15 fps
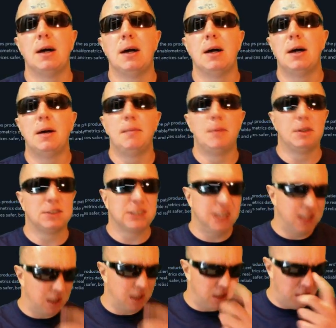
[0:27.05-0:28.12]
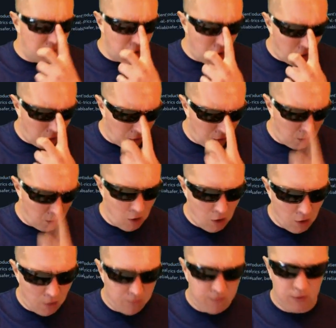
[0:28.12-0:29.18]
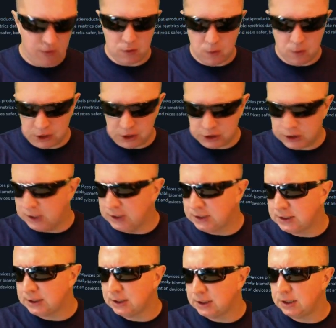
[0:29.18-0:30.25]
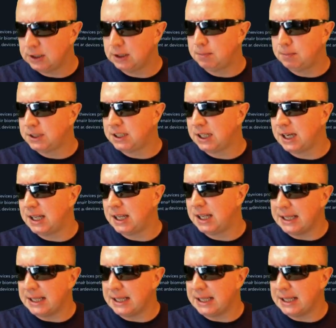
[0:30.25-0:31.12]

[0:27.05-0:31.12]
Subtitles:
I see a lot of questions, particularly